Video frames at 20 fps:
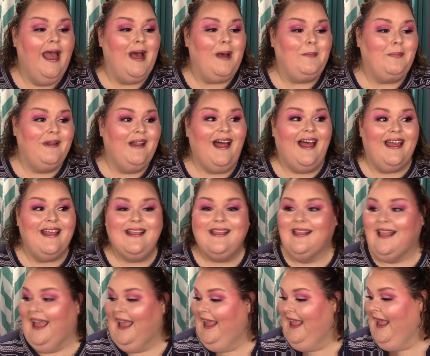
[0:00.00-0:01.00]

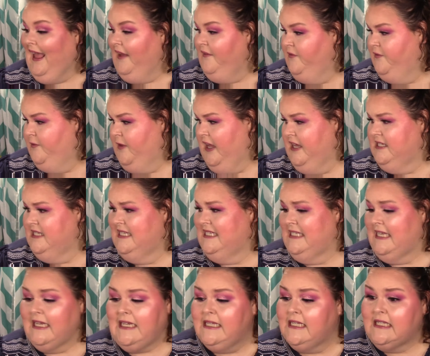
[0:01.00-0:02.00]
Plus, I have
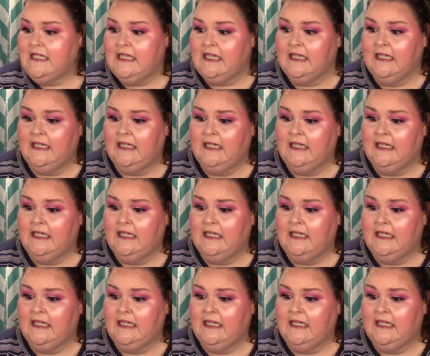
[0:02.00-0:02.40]
six